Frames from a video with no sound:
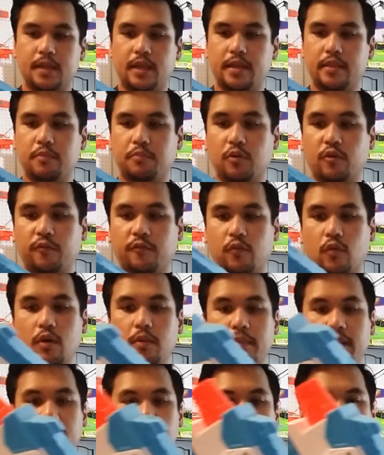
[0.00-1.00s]
And the
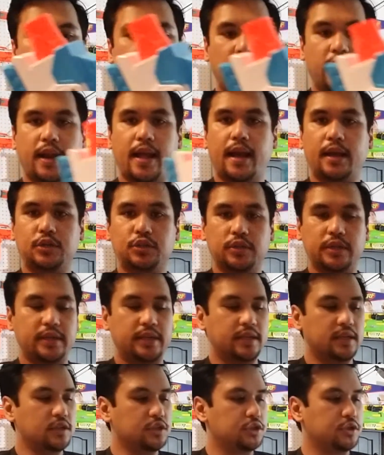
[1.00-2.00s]
performance, when it actually
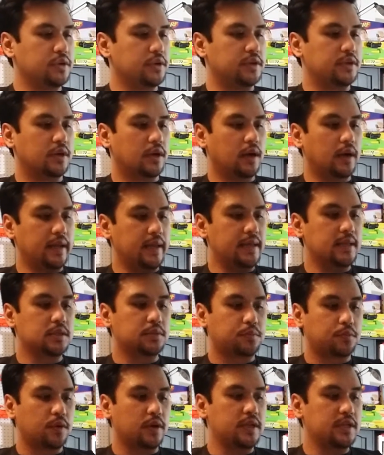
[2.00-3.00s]
did shoot a dart, is
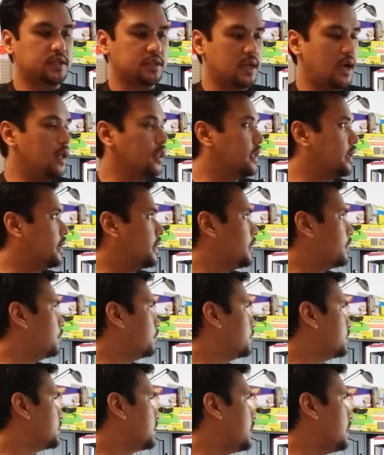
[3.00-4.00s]
pretty solid. It
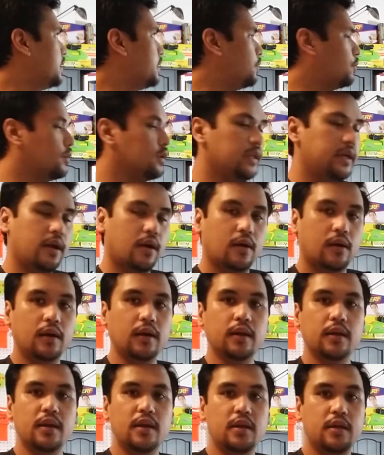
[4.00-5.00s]
was hitting really
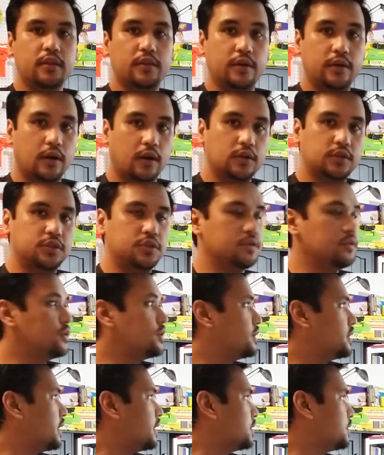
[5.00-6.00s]
hard. The darts do
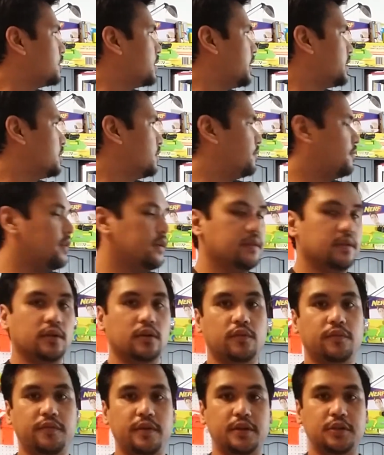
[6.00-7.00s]
stick, so that's a fun
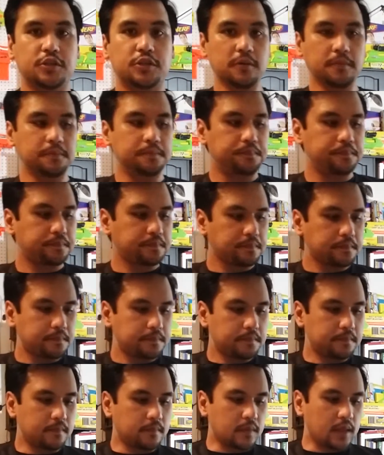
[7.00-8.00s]
little feature.
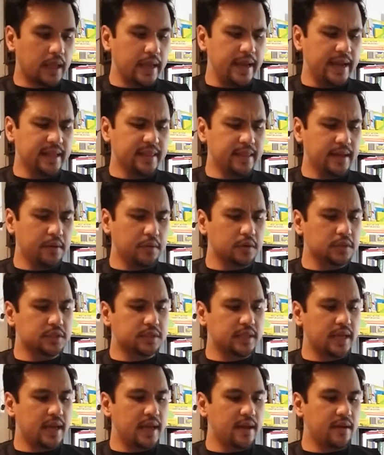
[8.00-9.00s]
And they were
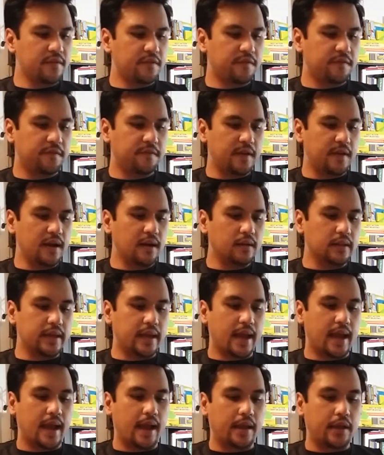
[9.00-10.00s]
staying
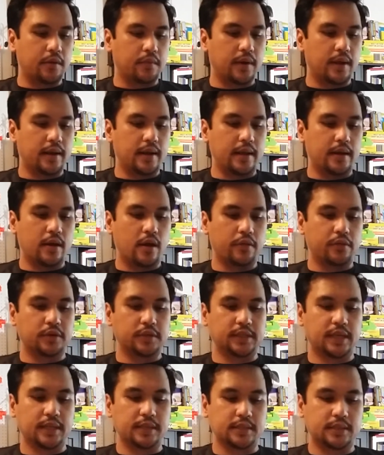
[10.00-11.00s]
fairly accurate in other
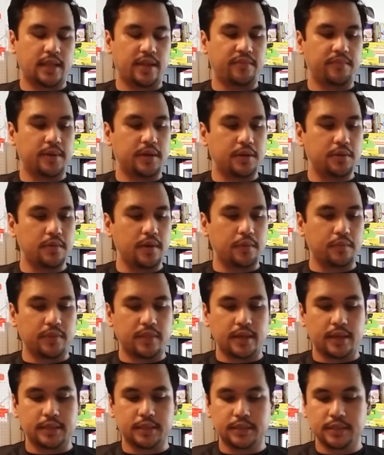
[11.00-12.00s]
tests I've been doing
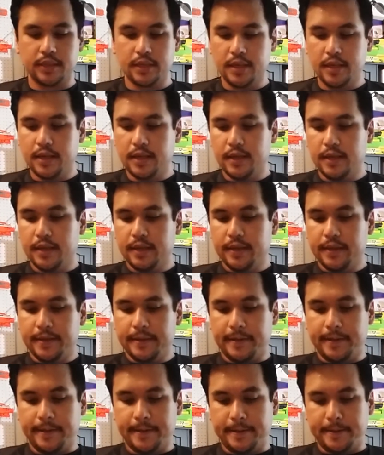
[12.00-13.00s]
with this.
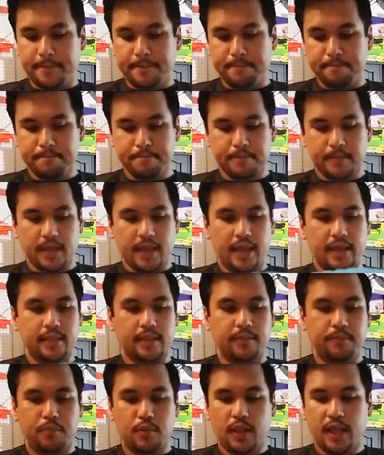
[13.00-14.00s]
And
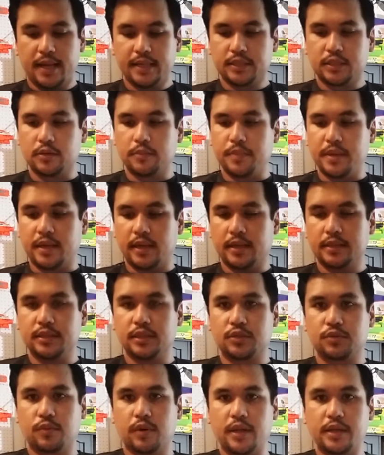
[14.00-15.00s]
the blaster, because
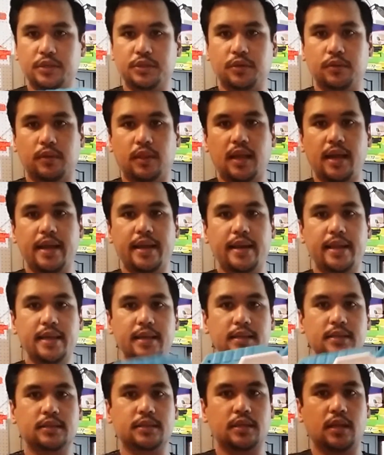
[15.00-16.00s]
it's running so light,
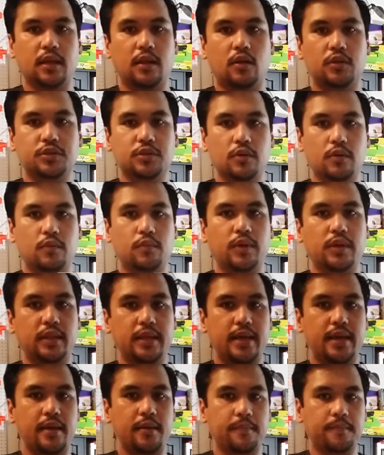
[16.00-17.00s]
is also a
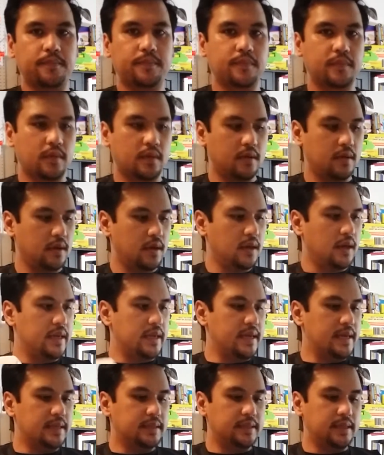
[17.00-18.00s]
really
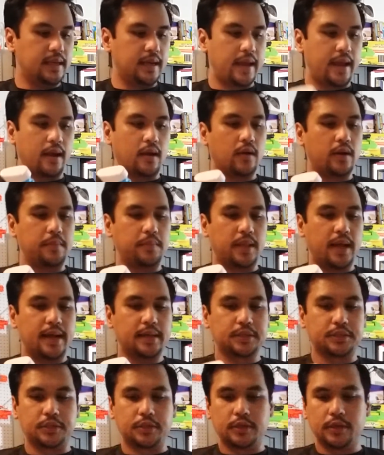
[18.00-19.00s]
easy to carry
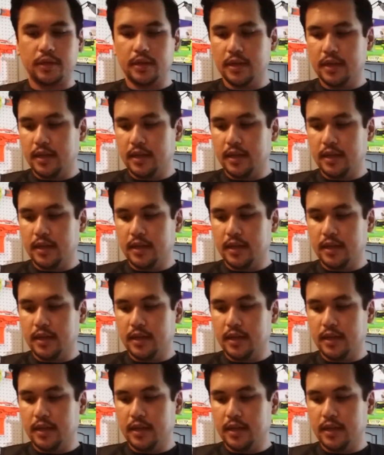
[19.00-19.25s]
blaster.